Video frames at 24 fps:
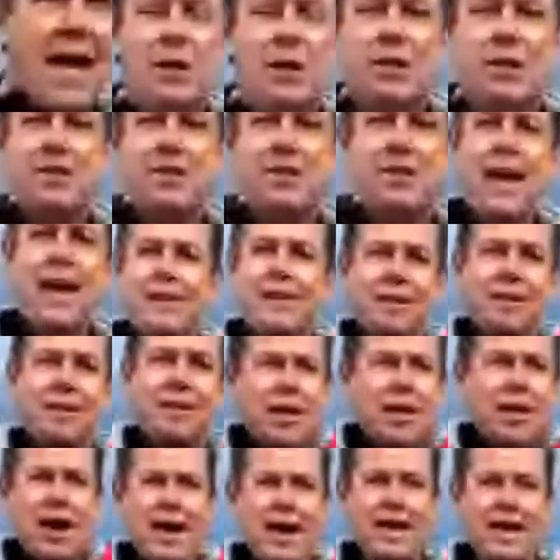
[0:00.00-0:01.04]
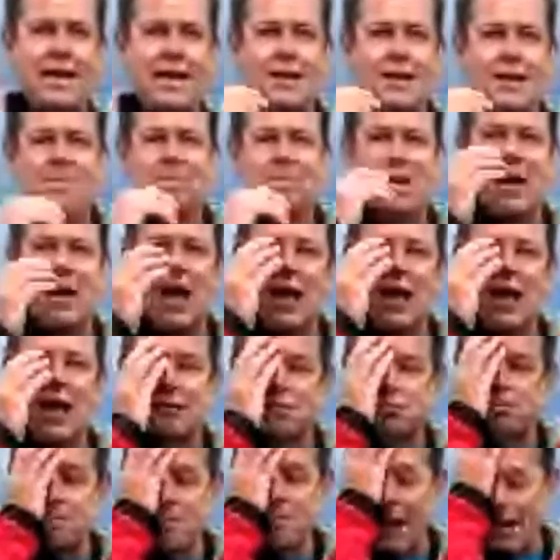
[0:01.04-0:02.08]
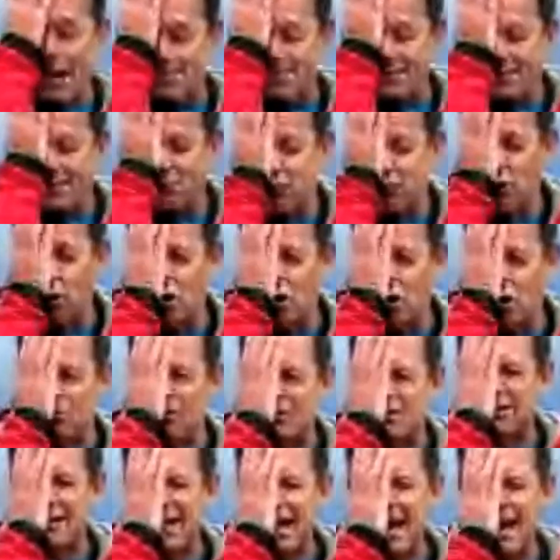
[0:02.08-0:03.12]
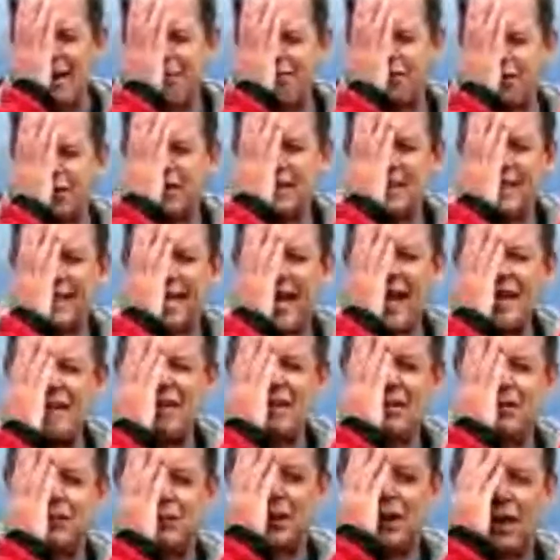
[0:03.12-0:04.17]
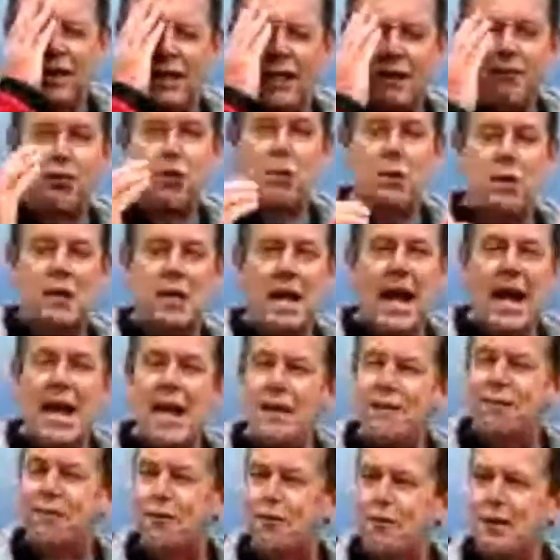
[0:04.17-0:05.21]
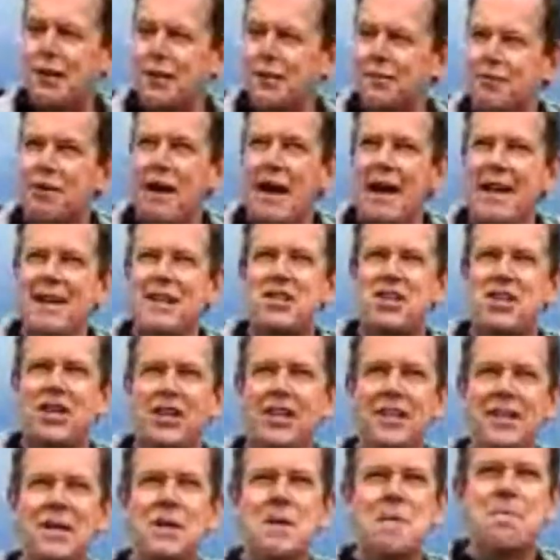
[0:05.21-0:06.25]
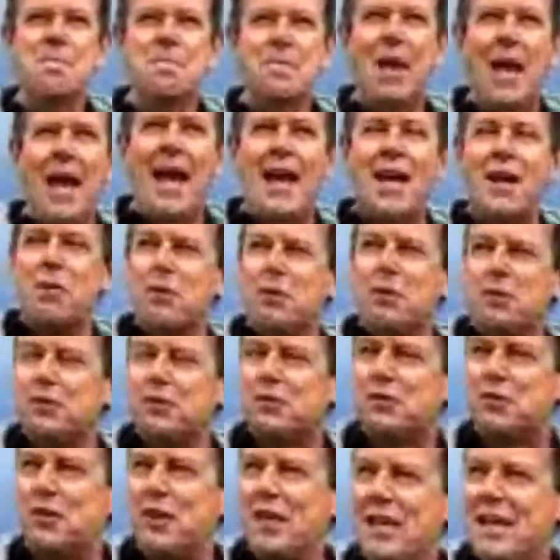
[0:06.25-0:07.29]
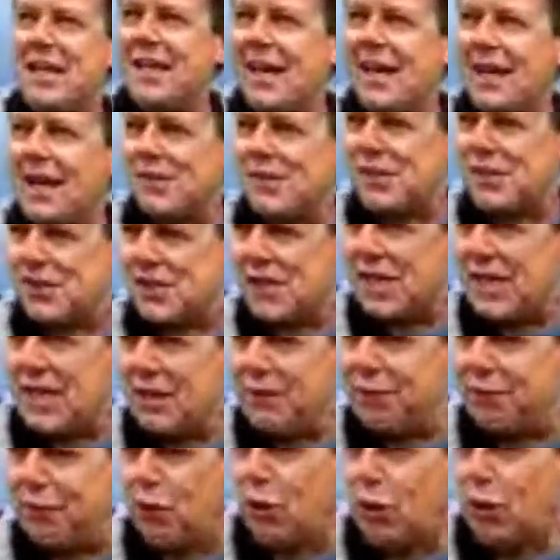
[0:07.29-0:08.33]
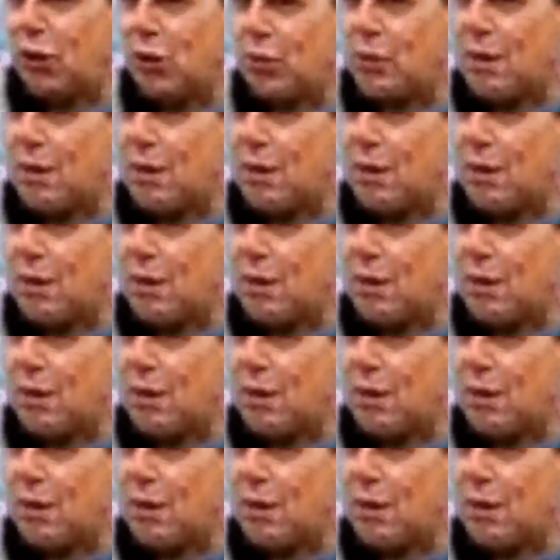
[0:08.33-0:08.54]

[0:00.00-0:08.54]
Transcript: the other day, and I want to thank the guy. It made me roar with laughter. He said, "I give you an A for innovation," and it was a C for